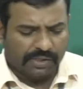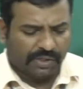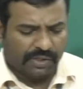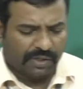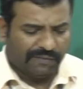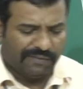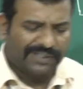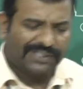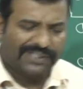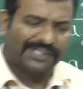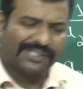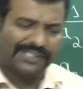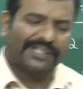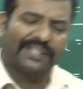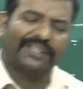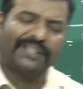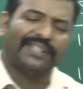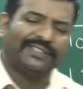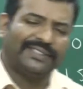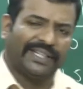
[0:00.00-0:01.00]
So now we'll
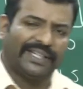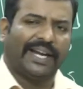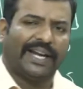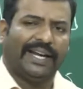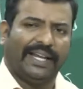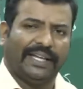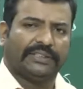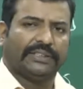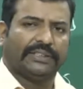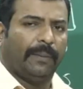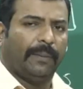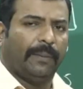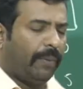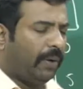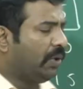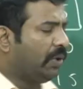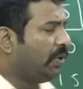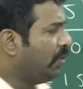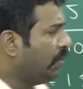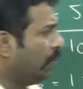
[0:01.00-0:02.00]
just take the second
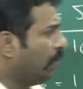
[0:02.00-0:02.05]
example